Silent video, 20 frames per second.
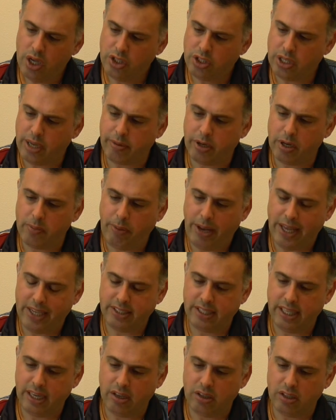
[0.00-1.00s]
So I'm going to
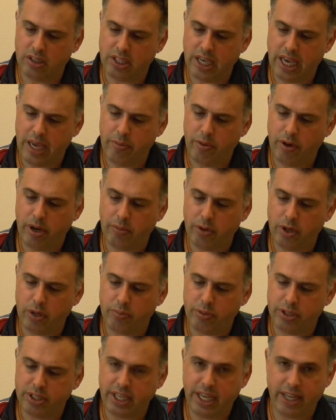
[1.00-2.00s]
place that on the table. I'm going to
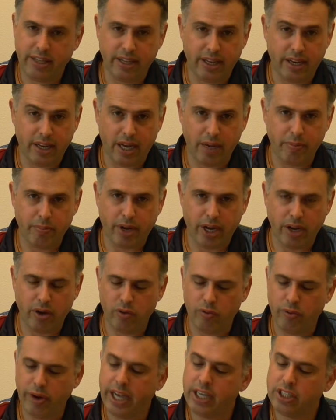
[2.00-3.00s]
pretend that I'm my
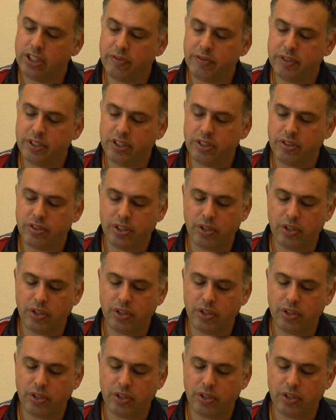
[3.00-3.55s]
own range officer.